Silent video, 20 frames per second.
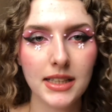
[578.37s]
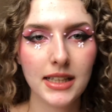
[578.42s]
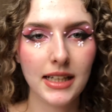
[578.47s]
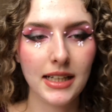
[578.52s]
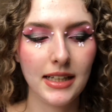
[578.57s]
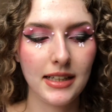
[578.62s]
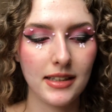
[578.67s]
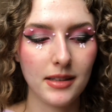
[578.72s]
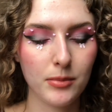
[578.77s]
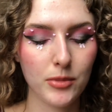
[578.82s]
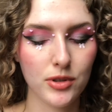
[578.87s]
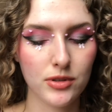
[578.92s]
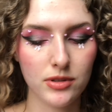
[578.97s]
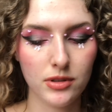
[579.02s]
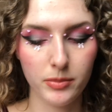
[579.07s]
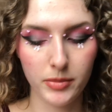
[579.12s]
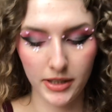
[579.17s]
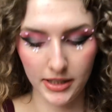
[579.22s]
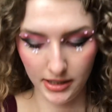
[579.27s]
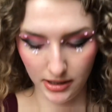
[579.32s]
And I'm also
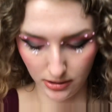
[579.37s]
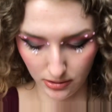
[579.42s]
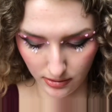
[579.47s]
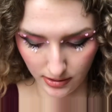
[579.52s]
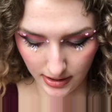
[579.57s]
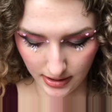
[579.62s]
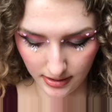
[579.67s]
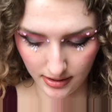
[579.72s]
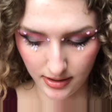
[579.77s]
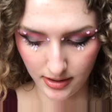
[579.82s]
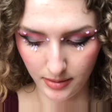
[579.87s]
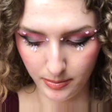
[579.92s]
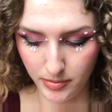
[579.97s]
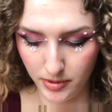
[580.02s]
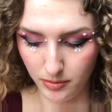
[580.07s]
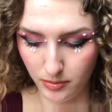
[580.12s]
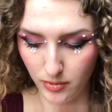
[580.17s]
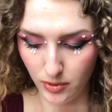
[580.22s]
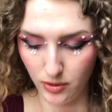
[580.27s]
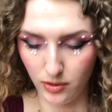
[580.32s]
planning to get a couple
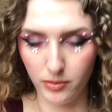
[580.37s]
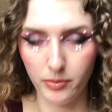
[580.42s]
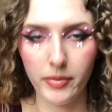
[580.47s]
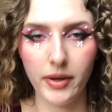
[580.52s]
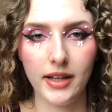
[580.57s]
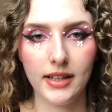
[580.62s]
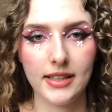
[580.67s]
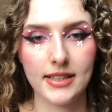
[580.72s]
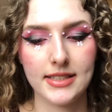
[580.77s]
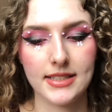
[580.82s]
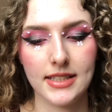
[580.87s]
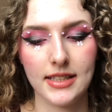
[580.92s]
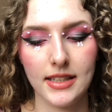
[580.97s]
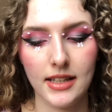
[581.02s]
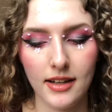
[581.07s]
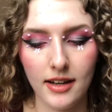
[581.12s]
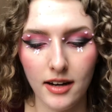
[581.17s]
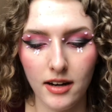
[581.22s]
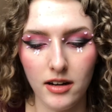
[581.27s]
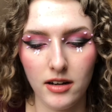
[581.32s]
more palettes that
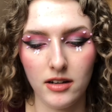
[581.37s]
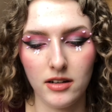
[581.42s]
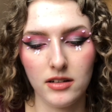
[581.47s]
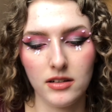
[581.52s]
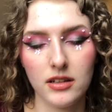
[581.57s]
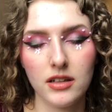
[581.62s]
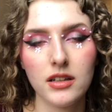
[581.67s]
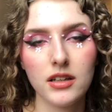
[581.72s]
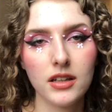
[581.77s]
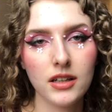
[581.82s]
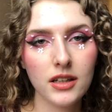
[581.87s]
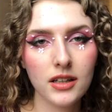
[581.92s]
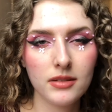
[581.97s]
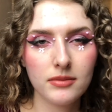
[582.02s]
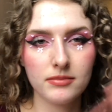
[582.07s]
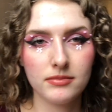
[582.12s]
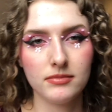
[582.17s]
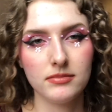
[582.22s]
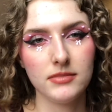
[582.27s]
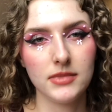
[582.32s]
are
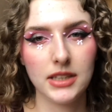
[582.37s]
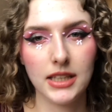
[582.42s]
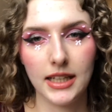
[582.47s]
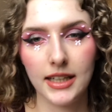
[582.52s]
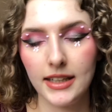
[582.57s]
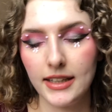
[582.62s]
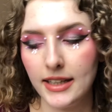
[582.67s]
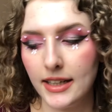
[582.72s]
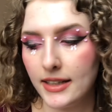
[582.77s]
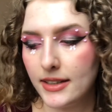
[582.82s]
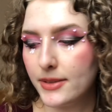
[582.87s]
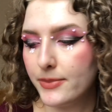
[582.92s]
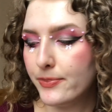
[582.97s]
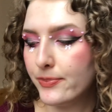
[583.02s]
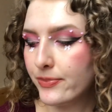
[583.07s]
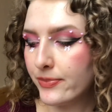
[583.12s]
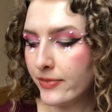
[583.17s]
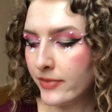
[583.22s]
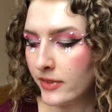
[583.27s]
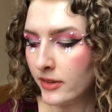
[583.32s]
like that.
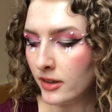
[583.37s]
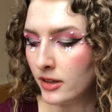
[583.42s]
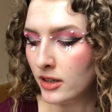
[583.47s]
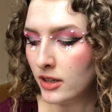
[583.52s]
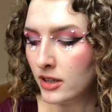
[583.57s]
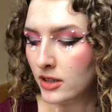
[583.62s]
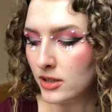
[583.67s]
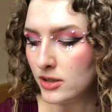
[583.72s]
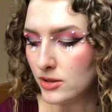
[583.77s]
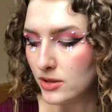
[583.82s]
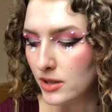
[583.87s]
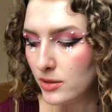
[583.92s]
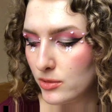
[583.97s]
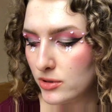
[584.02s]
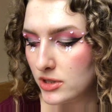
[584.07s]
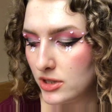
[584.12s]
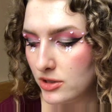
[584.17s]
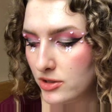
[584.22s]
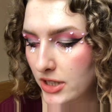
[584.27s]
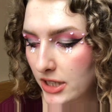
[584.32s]
So that was
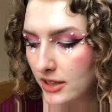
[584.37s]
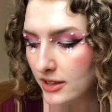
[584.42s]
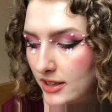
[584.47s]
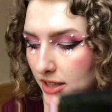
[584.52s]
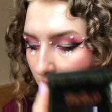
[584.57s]
the Dragon